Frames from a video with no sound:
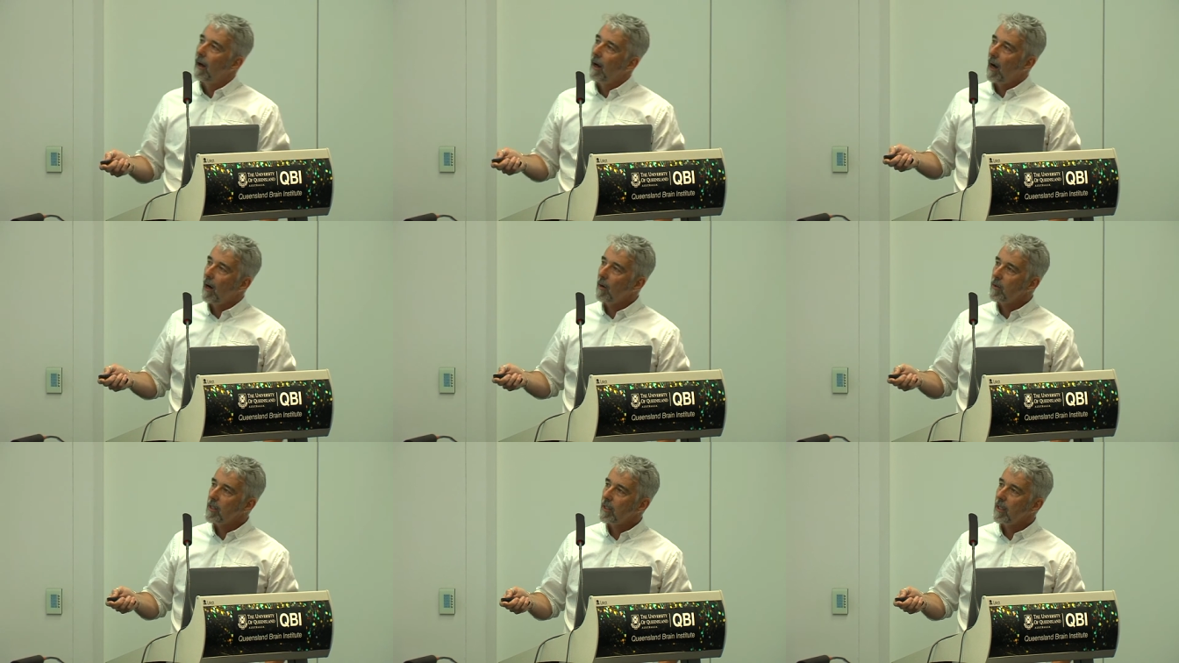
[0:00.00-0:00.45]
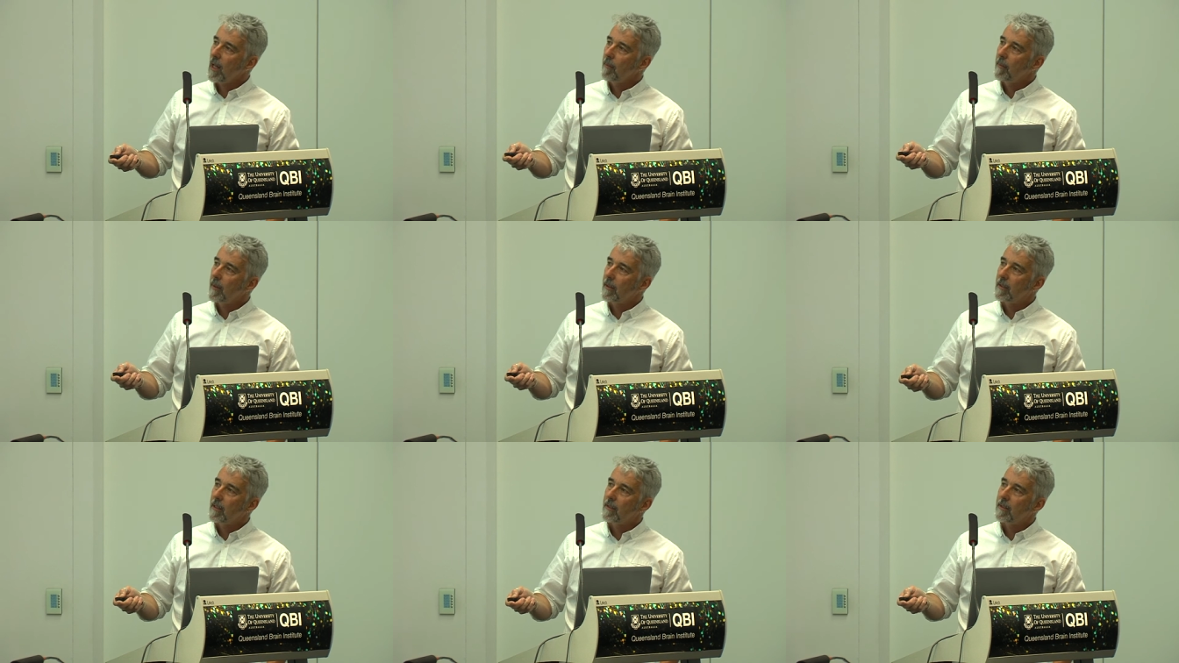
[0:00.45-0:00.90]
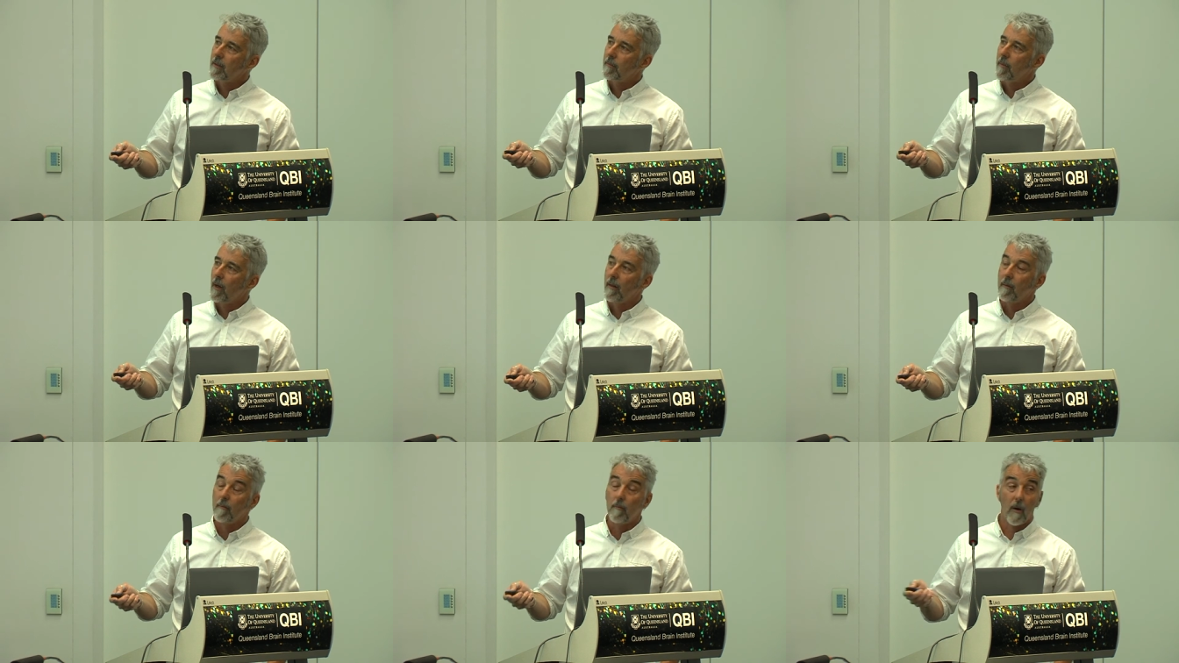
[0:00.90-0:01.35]
Al-Chalabi did some
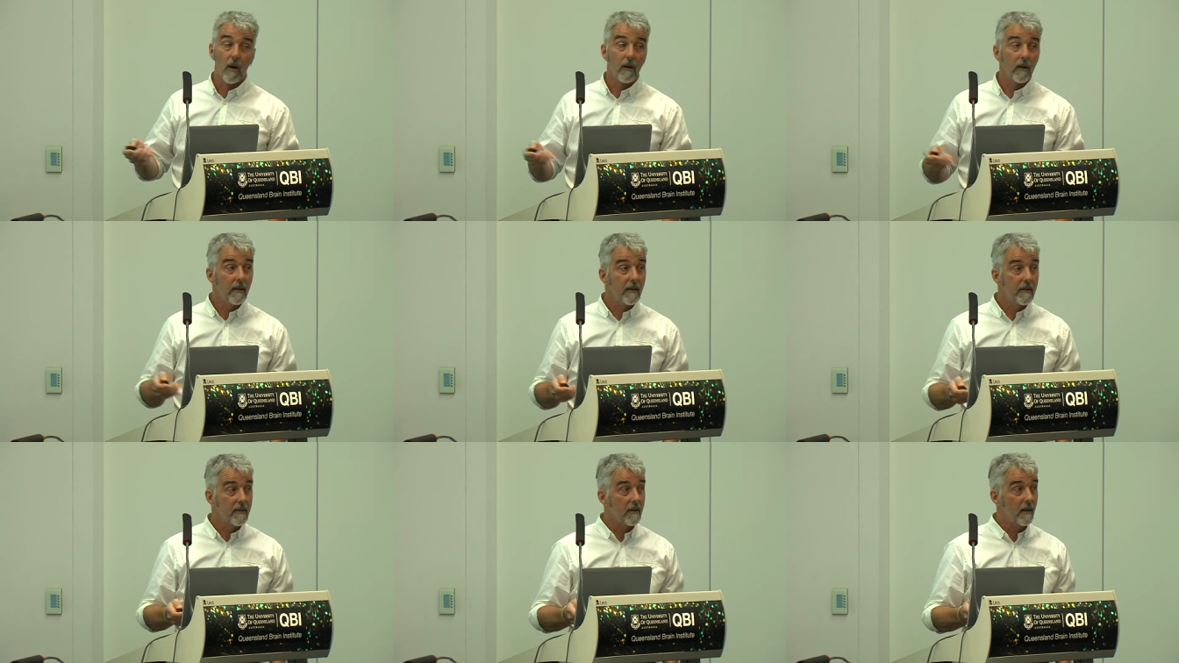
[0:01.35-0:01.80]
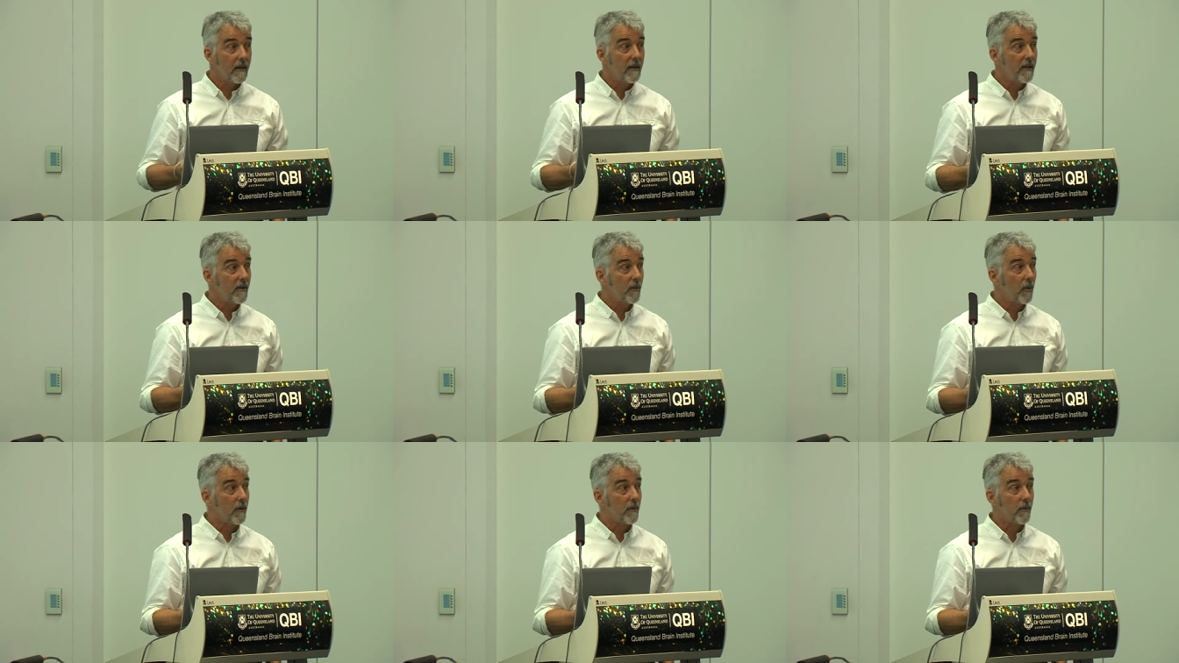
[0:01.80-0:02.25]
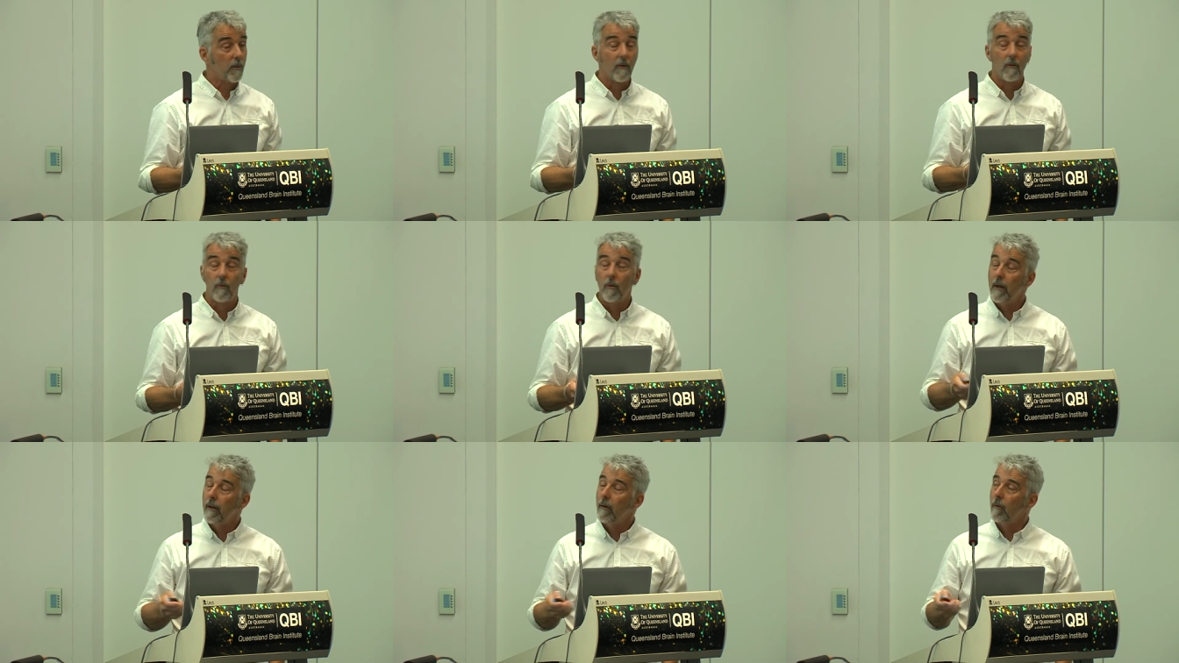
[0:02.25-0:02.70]
other modeling studies which were
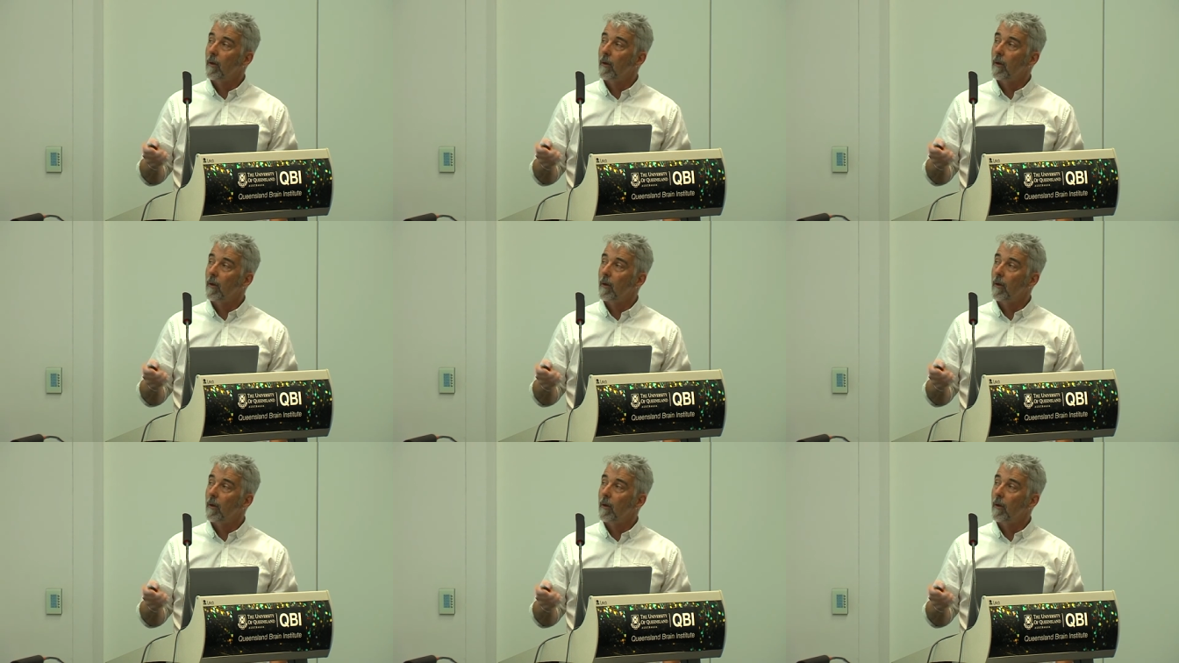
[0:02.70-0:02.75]
really,